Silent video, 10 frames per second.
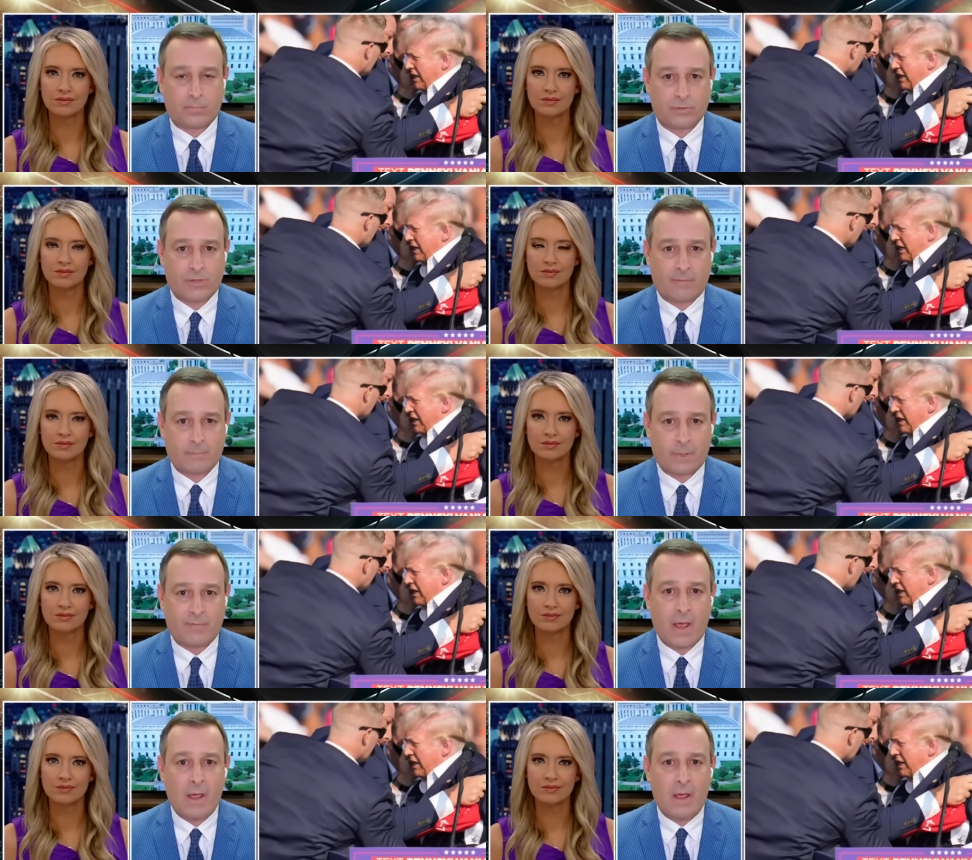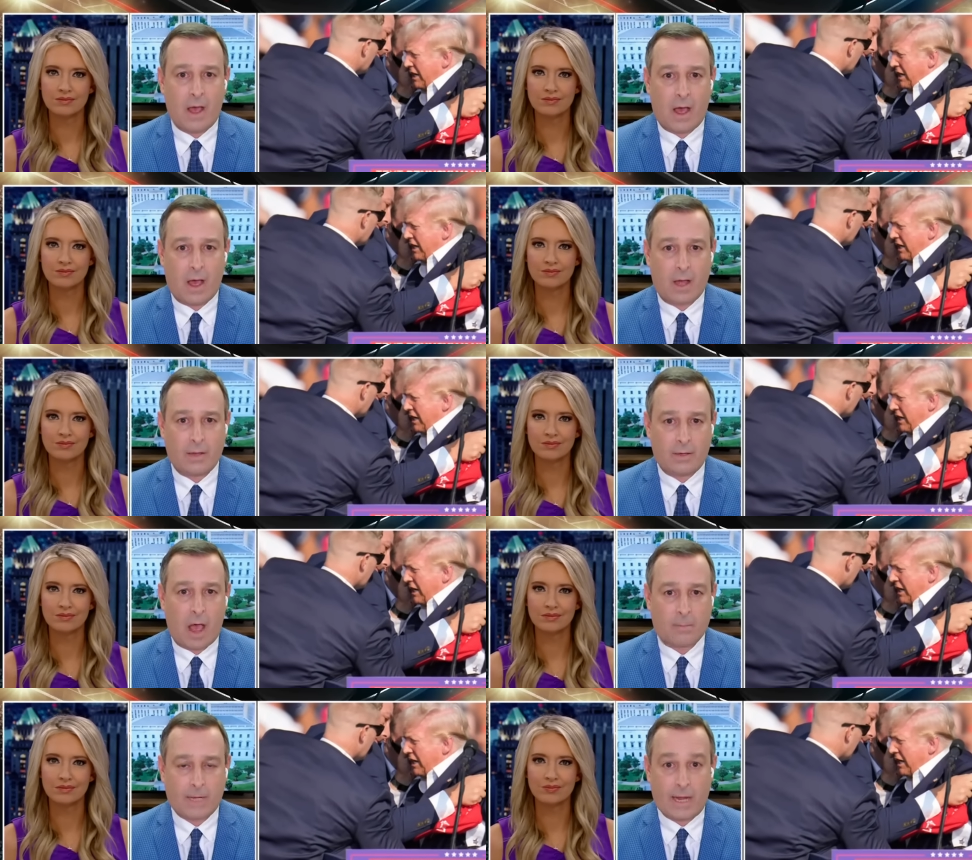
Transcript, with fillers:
Speaker 1: but also the presumptive uh,